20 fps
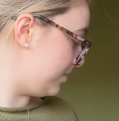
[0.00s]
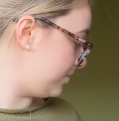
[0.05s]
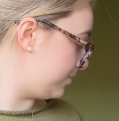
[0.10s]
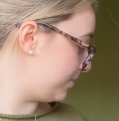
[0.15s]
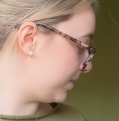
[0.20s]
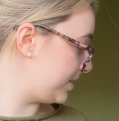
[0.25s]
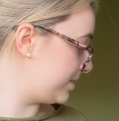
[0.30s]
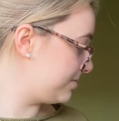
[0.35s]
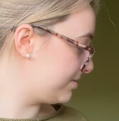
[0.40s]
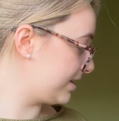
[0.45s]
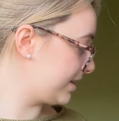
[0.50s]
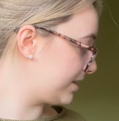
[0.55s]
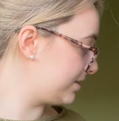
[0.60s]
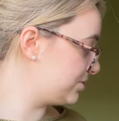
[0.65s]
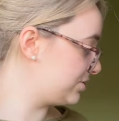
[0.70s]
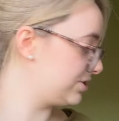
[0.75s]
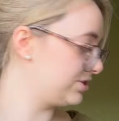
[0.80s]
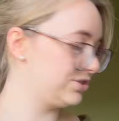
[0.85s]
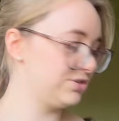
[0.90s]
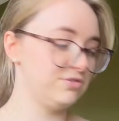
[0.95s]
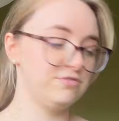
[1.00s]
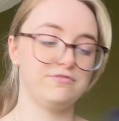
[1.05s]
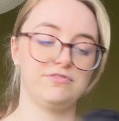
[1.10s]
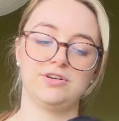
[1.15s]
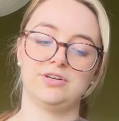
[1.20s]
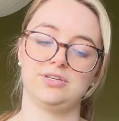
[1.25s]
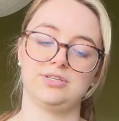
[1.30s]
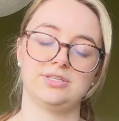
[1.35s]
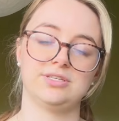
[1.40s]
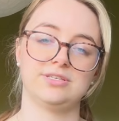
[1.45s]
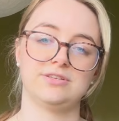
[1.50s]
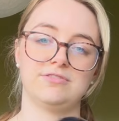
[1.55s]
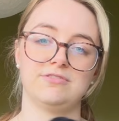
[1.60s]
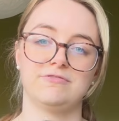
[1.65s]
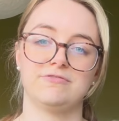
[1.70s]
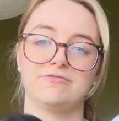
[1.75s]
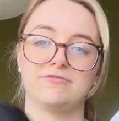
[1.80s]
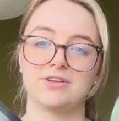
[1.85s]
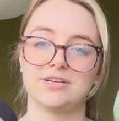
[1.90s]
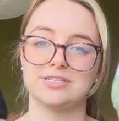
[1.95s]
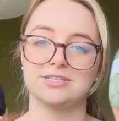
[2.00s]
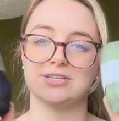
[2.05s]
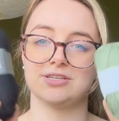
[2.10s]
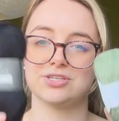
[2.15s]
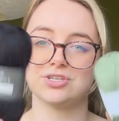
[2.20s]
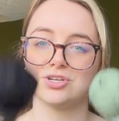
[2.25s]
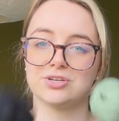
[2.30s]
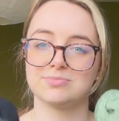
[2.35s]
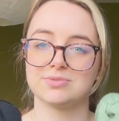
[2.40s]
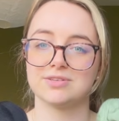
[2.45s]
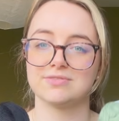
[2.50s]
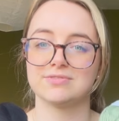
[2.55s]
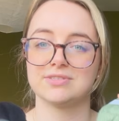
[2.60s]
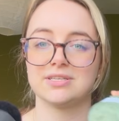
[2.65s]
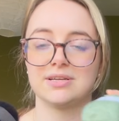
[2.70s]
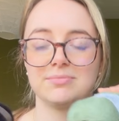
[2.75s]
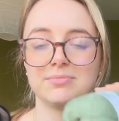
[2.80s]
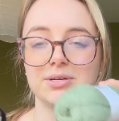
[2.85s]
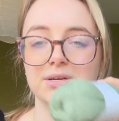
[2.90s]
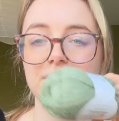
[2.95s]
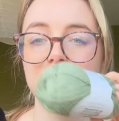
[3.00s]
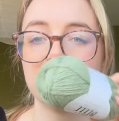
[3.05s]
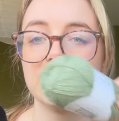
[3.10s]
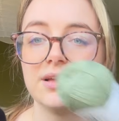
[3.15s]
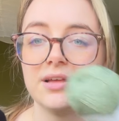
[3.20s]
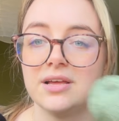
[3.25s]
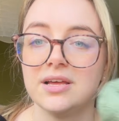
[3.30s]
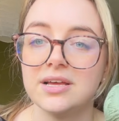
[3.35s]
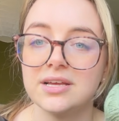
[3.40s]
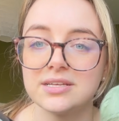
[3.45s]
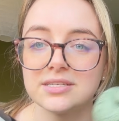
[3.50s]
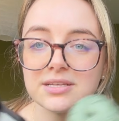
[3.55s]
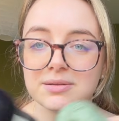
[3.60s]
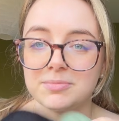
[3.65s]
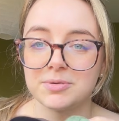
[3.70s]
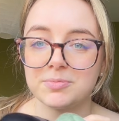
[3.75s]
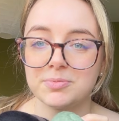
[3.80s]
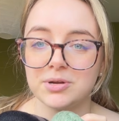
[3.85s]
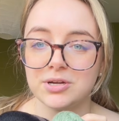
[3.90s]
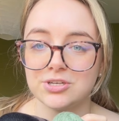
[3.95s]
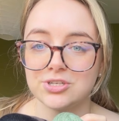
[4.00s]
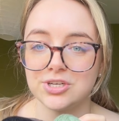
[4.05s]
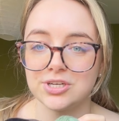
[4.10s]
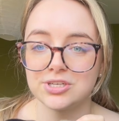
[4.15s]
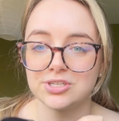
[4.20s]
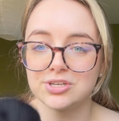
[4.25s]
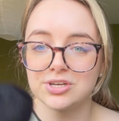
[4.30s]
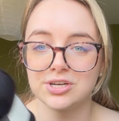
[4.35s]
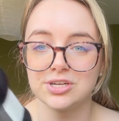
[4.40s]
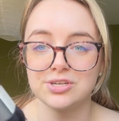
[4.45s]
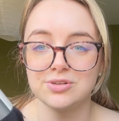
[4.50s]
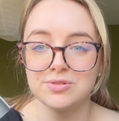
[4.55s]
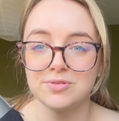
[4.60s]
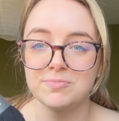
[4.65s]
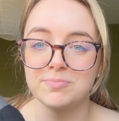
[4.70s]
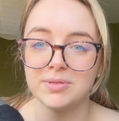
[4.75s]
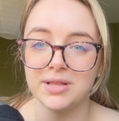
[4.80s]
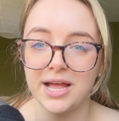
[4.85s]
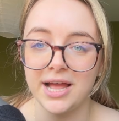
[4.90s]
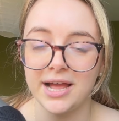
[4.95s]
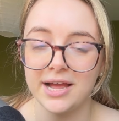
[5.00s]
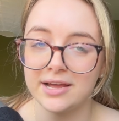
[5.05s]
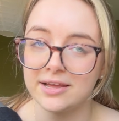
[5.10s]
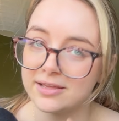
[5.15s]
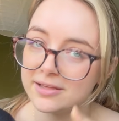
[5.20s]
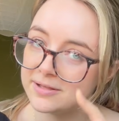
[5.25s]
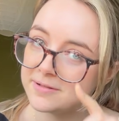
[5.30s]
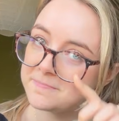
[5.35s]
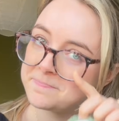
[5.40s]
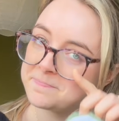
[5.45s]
what you think I should do first in terms of summer projects. Should I do the black